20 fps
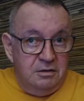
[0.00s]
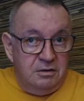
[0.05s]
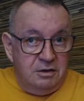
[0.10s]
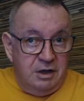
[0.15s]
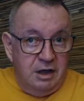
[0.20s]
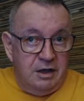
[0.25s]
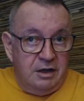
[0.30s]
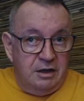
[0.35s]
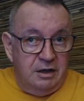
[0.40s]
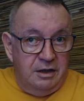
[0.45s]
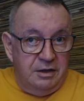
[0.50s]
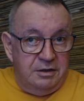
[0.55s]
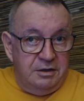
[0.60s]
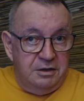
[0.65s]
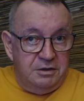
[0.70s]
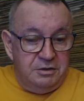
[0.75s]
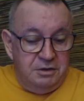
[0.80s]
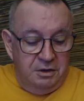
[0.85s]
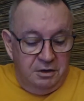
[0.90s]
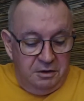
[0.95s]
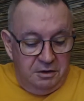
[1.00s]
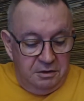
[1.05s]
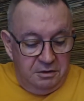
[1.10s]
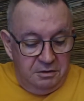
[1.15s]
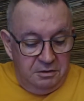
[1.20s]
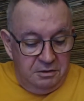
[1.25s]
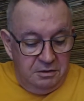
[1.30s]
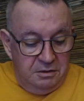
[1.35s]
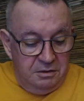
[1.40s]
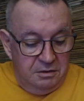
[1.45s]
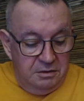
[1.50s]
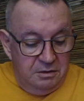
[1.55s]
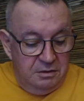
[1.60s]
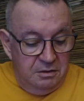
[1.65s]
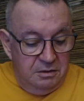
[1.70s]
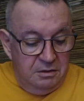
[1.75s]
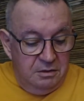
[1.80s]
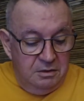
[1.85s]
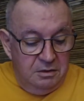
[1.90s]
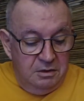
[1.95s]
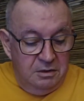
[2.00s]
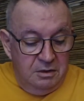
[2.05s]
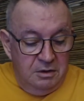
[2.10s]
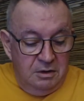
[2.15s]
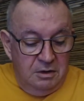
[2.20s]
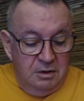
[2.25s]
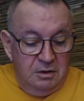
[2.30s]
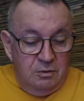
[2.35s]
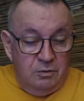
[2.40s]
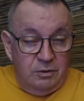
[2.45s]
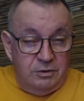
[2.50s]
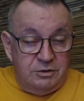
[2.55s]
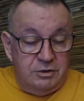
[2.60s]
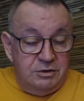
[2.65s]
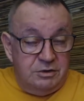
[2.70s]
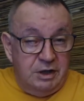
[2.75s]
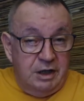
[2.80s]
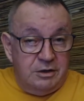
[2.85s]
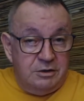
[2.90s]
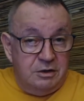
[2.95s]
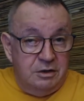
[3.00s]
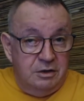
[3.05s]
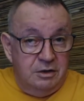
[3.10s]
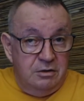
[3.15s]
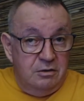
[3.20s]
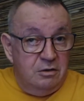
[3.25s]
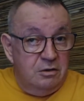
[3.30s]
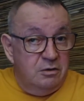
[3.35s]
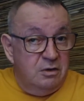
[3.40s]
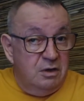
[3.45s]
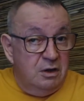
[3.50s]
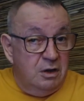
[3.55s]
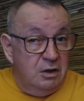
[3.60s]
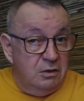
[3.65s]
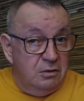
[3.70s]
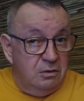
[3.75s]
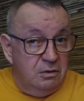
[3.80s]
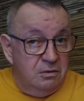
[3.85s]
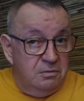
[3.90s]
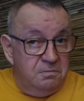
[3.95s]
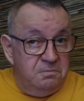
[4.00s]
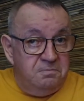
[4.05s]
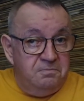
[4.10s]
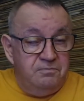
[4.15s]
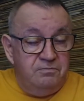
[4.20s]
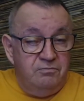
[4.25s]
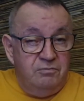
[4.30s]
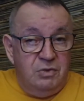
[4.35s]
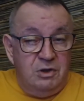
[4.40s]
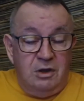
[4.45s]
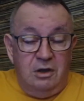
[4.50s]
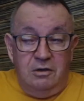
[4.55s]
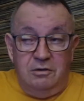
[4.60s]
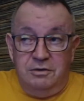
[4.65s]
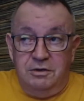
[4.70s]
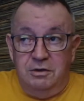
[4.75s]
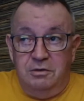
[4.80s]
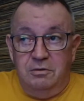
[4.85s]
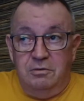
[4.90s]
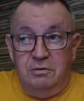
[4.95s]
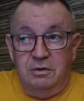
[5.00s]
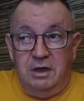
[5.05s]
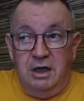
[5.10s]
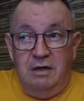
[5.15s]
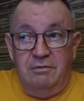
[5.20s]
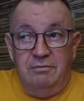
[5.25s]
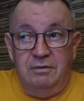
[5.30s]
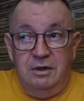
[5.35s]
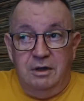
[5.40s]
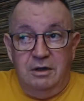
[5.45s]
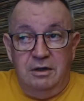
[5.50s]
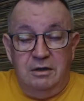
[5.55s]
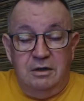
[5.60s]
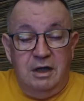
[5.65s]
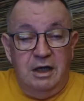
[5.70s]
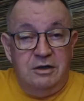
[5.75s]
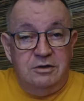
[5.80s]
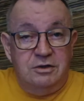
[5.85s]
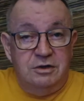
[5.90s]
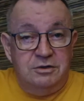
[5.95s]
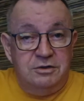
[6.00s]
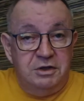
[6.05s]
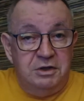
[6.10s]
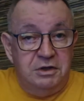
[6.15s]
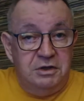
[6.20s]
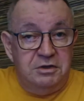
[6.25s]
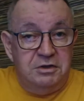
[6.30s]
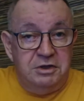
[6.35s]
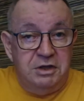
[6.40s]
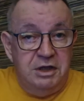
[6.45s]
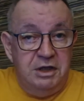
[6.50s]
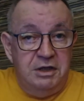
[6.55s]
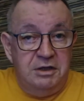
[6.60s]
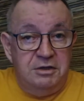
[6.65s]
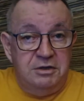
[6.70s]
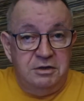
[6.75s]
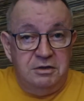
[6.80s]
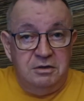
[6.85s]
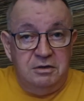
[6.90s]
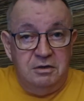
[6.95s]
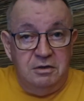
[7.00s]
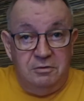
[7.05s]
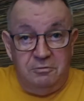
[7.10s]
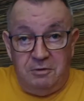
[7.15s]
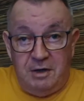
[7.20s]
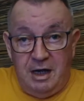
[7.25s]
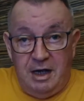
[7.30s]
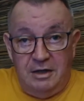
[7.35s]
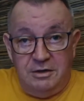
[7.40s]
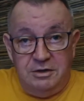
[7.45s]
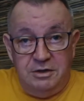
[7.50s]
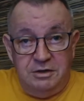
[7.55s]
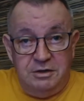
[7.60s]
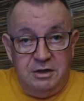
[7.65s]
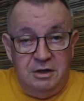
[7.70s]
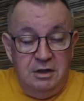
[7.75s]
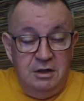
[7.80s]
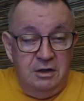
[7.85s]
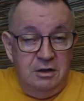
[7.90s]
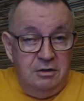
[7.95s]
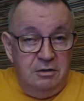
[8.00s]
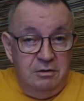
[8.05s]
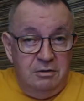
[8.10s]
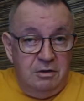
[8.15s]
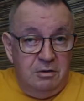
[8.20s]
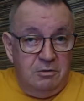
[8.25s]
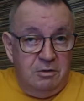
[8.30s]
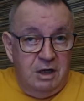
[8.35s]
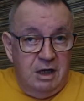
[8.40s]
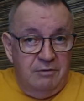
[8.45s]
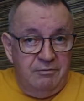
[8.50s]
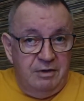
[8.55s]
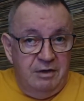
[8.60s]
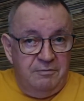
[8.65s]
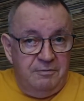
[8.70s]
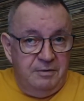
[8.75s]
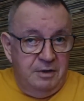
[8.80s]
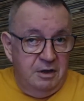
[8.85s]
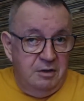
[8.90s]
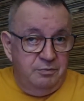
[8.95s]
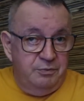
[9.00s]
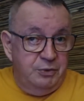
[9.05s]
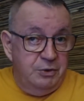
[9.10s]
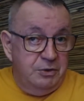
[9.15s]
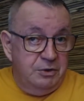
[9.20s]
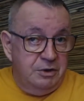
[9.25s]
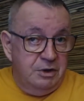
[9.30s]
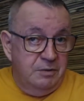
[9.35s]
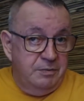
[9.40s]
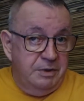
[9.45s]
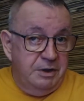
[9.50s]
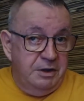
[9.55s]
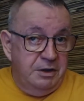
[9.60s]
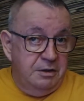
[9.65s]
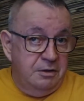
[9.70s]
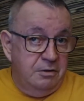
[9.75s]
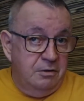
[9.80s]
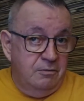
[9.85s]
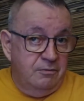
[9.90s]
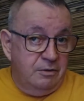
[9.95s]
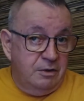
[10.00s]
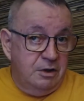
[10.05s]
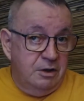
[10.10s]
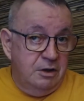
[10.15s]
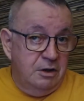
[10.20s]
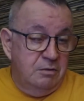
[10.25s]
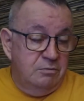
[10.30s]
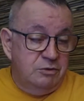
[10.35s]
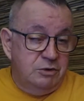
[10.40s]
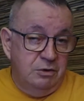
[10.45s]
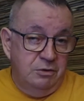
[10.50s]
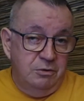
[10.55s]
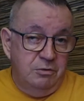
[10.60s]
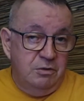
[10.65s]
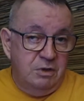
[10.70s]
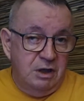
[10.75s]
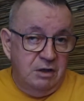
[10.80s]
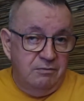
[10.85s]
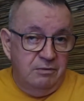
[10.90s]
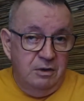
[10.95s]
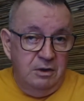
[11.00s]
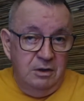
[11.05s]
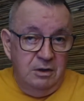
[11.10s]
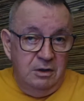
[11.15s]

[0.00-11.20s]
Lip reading: calculate this on, which is actually a little low, because you're going to have as the sun sets and rises, you're not going to have enough input coming in to overcome. So you're going to have,